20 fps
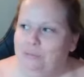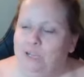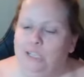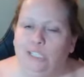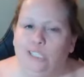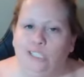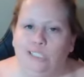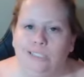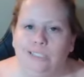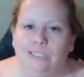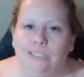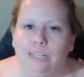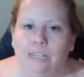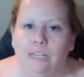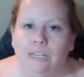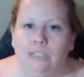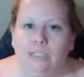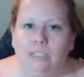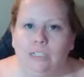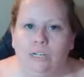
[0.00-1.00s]
just
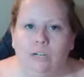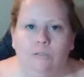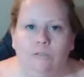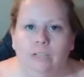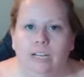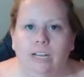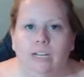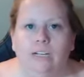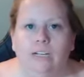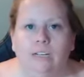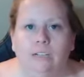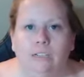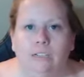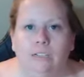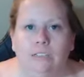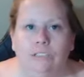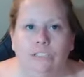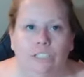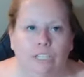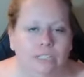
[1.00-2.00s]
think, you know, take
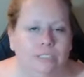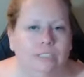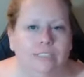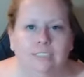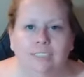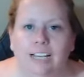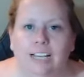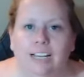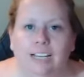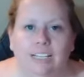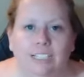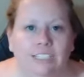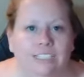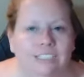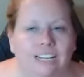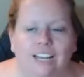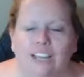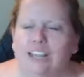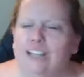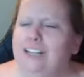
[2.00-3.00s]
just a second, just
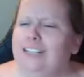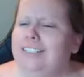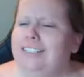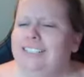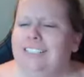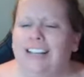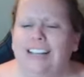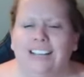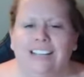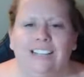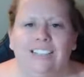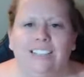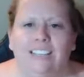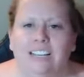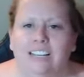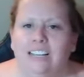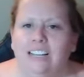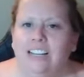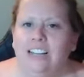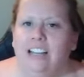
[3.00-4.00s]
take 30 seconds
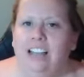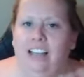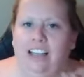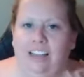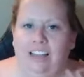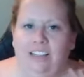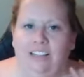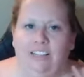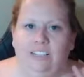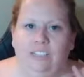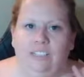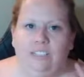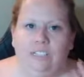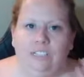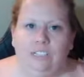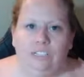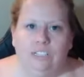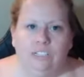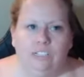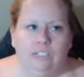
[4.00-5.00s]
and
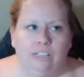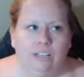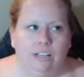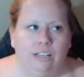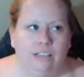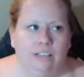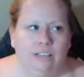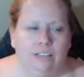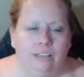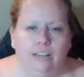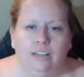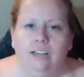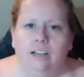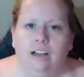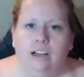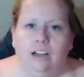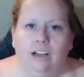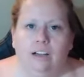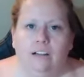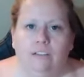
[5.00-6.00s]
think
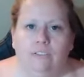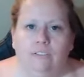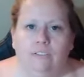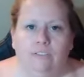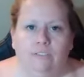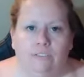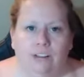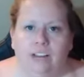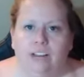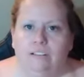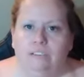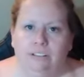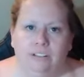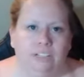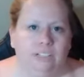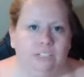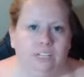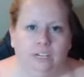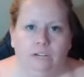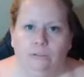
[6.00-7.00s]
of 5
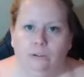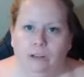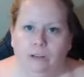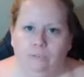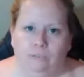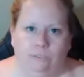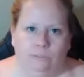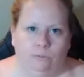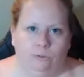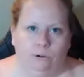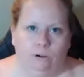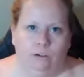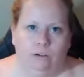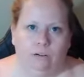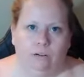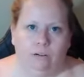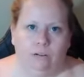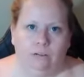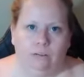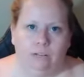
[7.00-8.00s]
things that you're grateful for
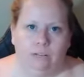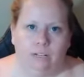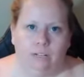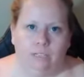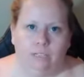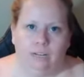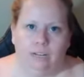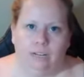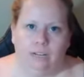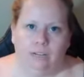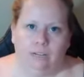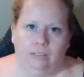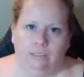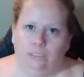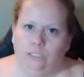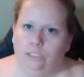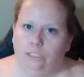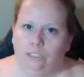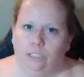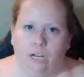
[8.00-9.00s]
that day.
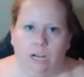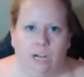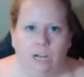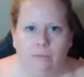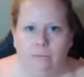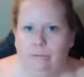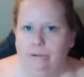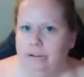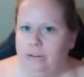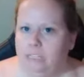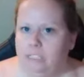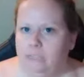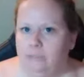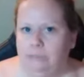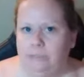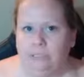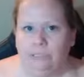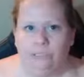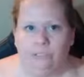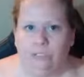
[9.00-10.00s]
Your job, your
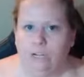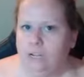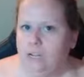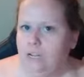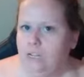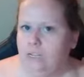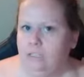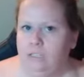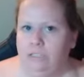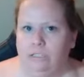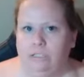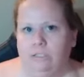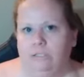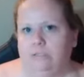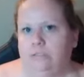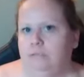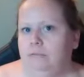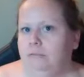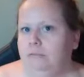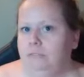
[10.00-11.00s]
husband, your dog,
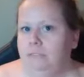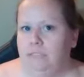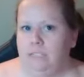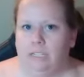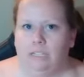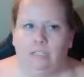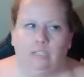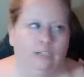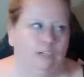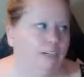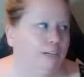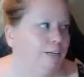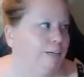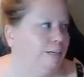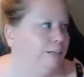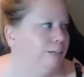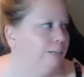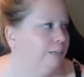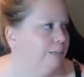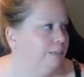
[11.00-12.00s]
your dinner,
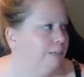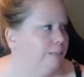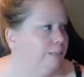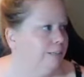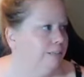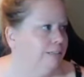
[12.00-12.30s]
your